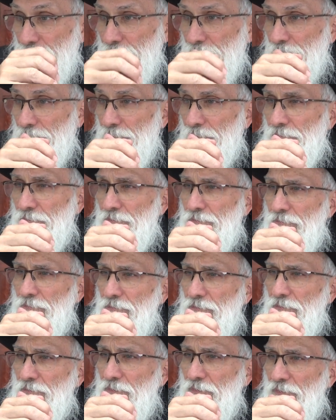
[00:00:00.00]

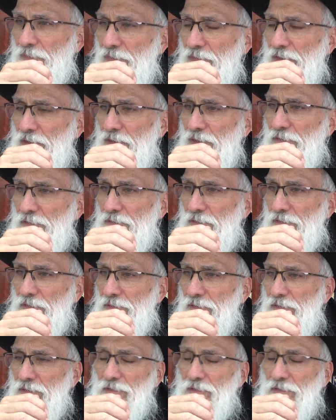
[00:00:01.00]
[no speech]